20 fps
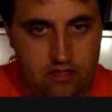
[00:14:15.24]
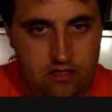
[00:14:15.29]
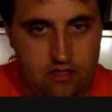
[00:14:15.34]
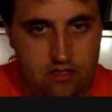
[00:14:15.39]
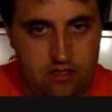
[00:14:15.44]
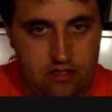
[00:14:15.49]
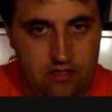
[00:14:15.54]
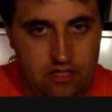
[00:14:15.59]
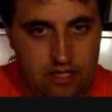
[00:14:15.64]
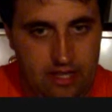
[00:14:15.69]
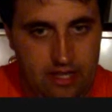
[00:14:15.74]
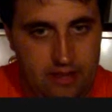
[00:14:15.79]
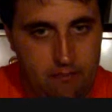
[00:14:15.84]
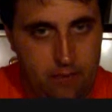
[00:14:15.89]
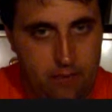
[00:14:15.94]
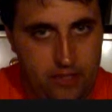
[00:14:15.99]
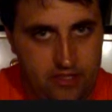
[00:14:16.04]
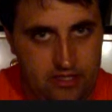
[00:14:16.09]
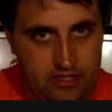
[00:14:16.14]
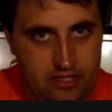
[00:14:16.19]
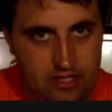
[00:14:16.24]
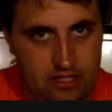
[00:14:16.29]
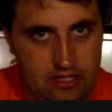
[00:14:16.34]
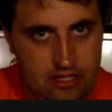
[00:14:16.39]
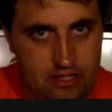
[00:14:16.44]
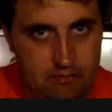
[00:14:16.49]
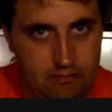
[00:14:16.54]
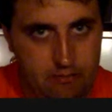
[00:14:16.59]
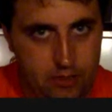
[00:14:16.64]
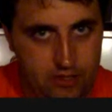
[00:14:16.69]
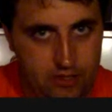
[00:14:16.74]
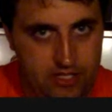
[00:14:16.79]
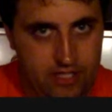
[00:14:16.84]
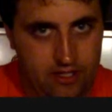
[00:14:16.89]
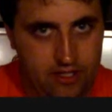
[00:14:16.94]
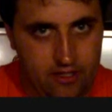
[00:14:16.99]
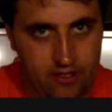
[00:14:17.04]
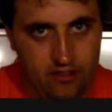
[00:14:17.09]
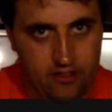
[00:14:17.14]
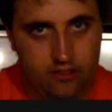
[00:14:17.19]
celebrity in
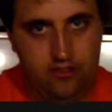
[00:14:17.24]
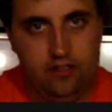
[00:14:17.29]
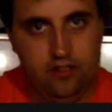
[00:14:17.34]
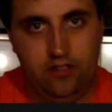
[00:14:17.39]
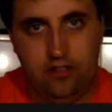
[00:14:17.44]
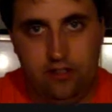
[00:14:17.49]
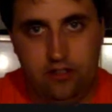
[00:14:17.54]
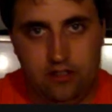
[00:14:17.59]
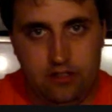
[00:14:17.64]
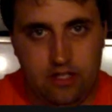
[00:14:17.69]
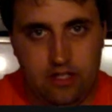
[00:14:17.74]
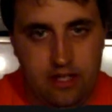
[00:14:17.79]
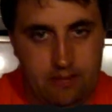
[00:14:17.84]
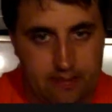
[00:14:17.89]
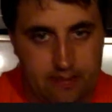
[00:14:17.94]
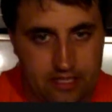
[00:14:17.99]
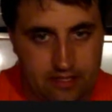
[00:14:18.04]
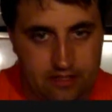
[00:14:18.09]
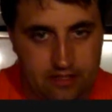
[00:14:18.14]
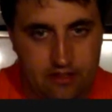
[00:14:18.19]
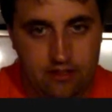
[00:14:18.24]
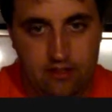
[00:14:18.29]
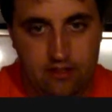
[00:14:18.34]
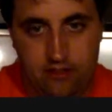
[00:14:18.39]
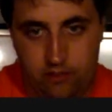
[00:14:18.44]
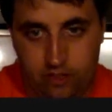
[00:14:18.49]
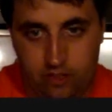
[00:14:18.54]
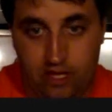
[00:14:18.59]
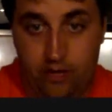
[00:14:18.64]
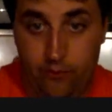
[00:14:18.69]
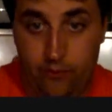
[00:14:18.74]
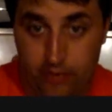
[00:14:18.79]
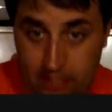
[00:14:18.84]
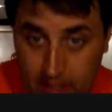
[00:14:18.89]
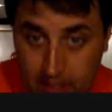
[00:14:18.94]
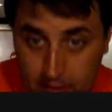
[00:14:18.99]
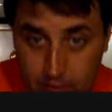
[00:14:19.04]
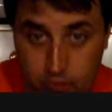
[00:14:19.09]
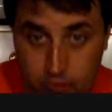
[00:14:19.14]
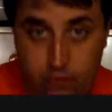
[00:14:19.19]
particular coming to our
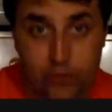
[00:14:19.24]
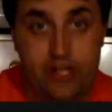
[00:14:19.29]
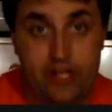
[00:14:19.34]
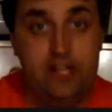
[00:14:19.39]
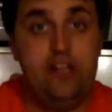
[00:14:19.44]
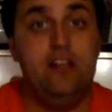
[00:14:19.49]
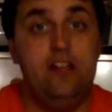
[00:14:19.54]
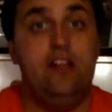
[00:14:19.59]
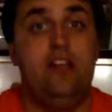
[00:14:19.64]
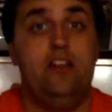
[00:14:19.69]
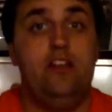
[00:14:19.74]
country,